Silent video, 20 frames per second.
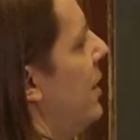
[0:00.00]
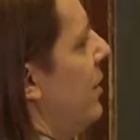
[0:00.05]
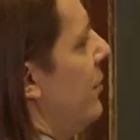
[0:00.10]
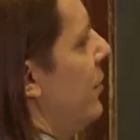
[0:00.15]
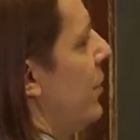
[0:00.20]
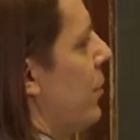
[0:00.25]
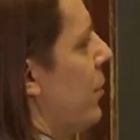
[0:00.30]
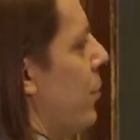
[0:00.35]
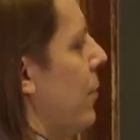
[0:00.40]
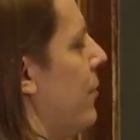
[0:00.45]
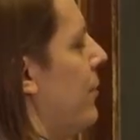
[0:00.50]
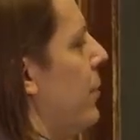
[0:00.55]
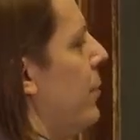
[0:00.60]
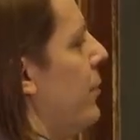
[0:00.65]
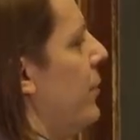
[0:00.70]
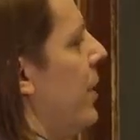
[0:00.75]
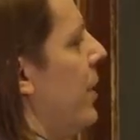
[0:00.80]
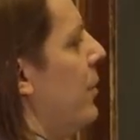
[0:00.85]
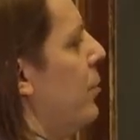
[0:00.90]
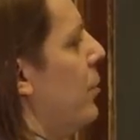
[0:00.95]
if the current
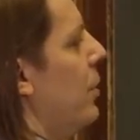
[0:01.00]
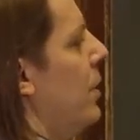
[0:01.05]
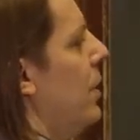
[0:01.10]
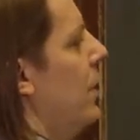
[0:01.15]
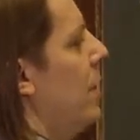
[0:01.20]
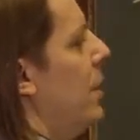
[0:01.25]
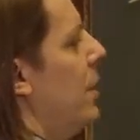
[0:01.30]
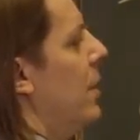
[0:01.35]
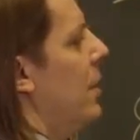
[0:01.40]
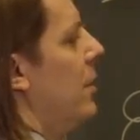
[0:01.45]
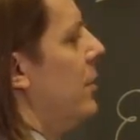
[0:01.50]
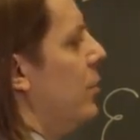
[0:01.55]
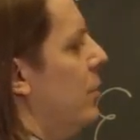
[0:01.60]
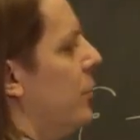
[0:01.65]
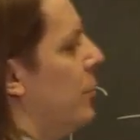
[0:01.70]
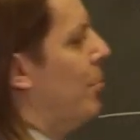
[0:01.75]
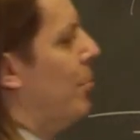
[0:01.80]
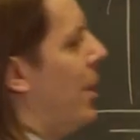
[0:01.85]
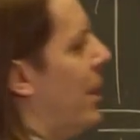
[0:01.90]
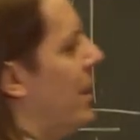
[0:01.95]
flows that way, so
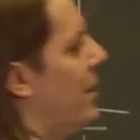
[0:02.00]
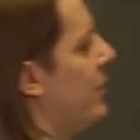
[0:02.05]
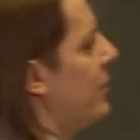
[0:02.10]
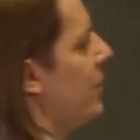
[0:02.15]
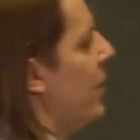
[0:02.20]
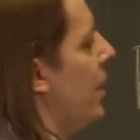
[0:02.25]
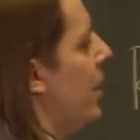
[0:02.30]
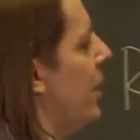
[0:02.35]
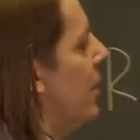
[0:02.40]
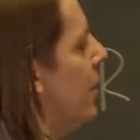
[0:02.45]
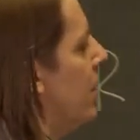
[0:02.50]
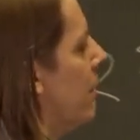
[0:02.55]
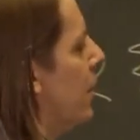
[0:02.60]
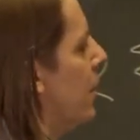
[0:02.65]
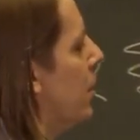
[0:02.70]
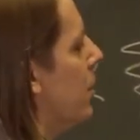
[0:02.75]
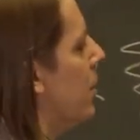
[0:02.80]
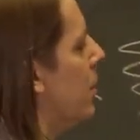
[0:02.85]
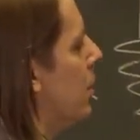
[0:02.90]
it's minus IR.